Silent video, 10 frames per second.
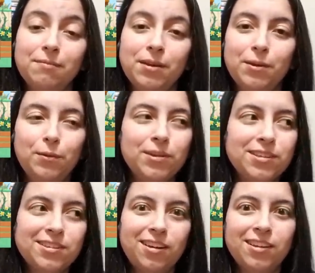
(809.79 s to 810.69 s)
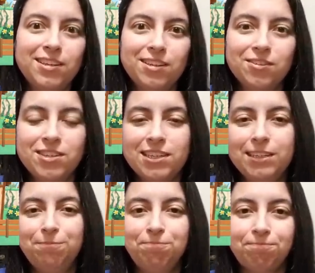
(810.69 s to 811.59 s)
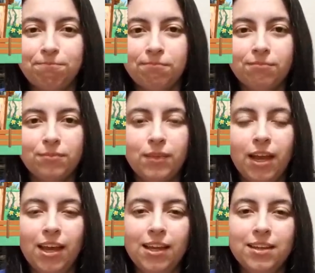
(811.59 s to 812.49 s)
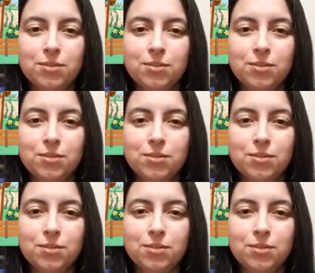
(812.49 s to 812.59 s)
It was on the DLC, and